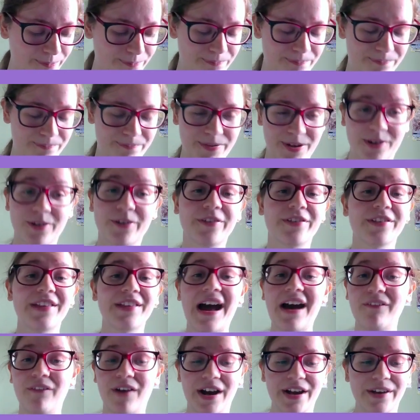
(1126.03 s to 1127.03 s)
Because
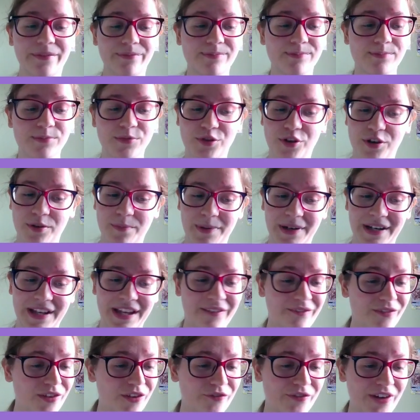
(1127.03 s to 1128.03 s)
now I do
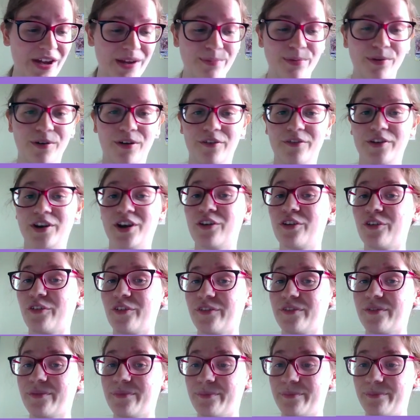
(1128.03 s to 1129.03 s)
believe that
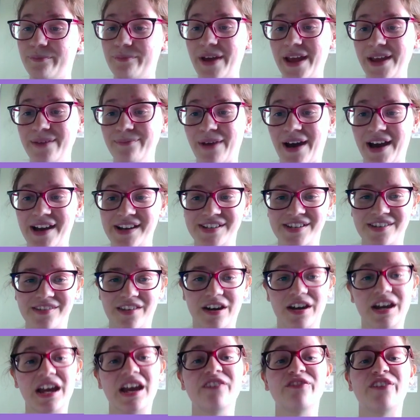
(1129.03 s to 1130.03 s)
Vaporeon may match
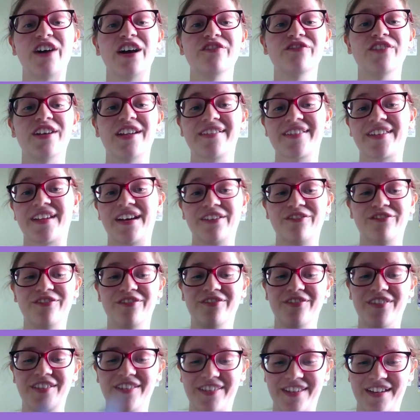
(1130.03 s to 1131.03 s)
the if I fit, I
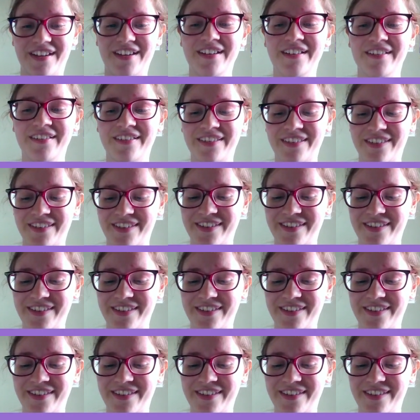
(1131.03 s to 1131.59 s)
fits.